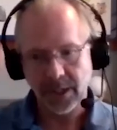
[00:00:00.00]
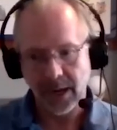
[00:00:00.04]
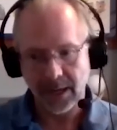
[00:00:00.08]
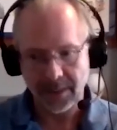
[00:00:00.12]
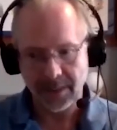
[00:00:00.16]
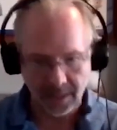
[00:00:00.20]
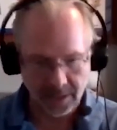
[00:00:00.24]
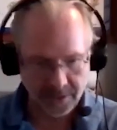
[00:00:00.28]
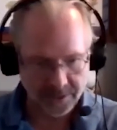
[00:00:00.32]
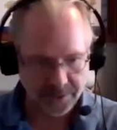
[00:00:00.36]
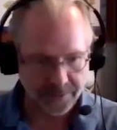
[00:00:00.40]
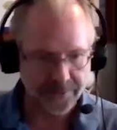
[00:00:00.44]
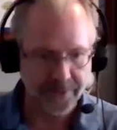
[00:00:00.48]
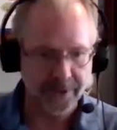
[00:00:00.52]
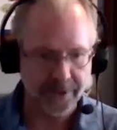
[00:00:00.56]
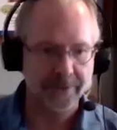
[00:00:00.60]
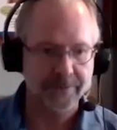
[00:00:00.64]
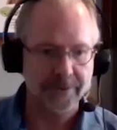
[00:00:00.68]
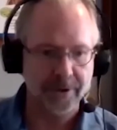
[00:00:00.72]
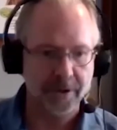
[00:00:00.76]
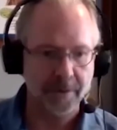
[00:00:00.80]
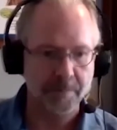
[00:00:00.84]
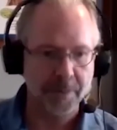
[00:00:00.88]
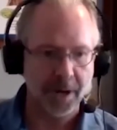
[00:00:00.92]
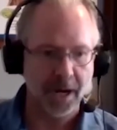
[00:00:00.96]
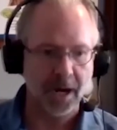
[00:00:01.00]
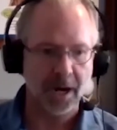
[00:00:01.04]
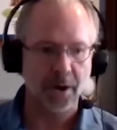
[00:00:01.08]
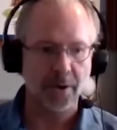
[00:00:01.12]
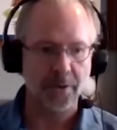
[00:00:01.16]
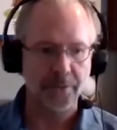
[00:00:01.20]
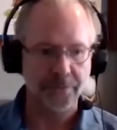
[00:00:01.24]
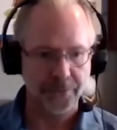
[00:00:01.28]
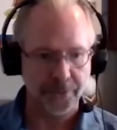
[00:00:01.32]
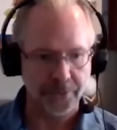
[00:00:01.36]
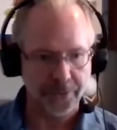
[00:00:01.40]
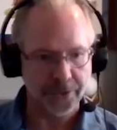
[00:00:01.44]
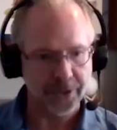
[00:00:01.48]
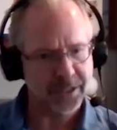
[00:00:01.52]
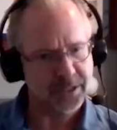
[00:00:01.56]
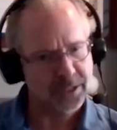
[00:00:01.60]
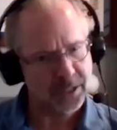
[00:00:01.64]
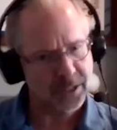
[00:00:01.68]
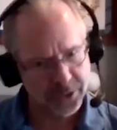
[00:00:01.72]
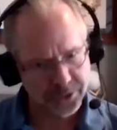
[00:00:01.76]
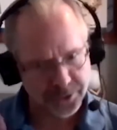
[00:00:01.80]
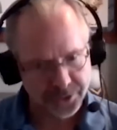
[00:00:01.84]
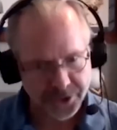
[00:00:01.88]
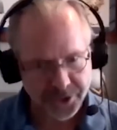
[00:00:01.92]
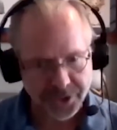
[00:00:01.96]
I think it's a very, very powerful thing to
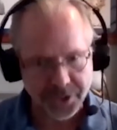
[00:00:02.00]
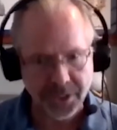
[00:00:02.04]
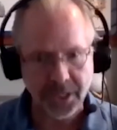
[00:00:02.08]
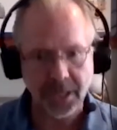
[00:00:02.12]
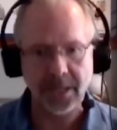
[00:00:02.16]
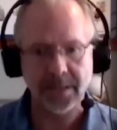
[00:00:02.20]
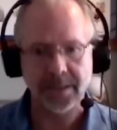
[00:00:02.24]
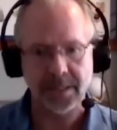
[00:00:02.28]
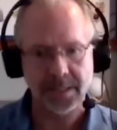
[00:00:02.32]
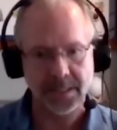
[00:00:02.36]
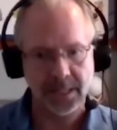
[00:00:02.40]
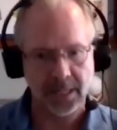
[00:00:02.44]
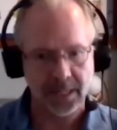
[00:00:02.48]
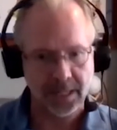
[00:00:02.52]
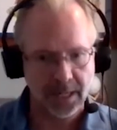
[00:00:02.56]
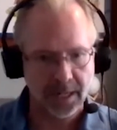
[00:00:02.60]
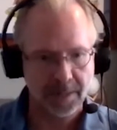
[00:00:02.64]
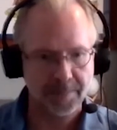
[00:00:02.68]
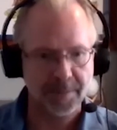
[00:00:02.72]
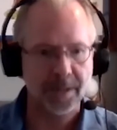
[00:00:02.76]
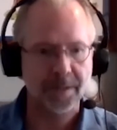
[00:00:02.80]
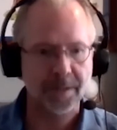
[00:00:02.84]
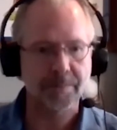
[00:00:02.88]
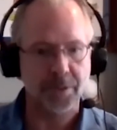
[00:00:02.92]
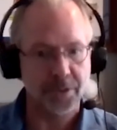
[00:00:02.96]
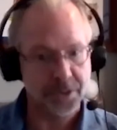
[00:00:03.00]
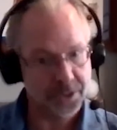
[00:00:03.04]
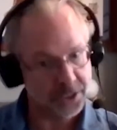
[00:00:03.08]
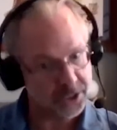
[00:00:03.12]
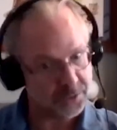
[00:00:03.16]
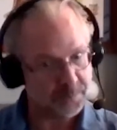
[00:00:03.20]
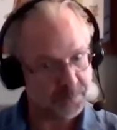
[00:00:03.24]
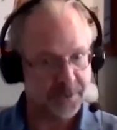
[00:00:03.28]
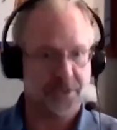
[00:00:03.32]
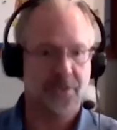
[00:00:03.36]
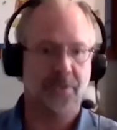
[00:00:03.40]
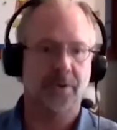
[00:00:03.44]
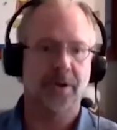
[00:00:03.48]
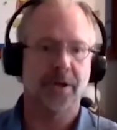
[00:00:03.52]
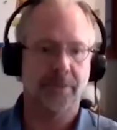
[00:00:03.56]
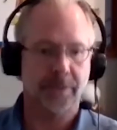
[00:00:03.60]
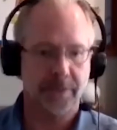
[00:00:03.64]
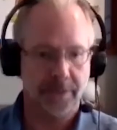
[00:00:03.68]
understand the dynamic participatory